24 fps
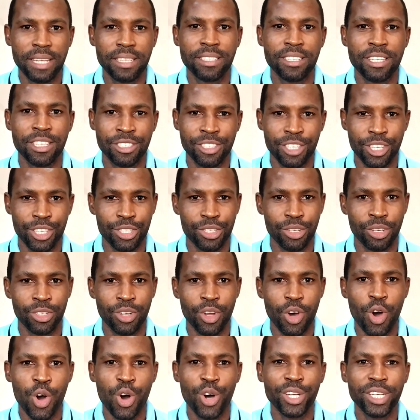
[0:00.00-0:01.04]
decision
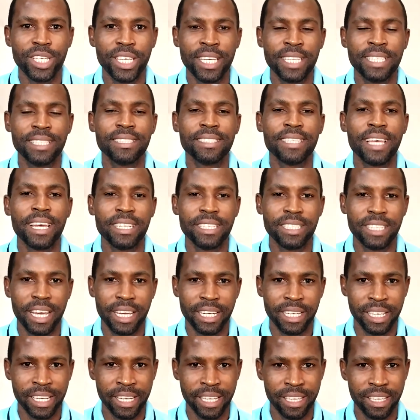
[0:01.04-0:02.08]

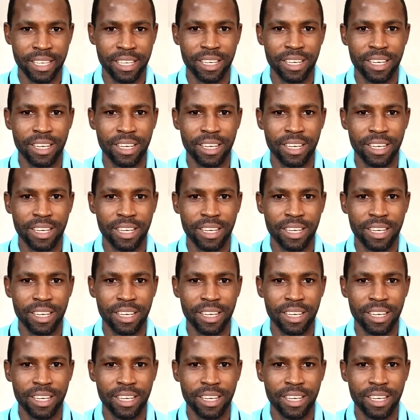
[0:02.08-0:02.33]
unintendedly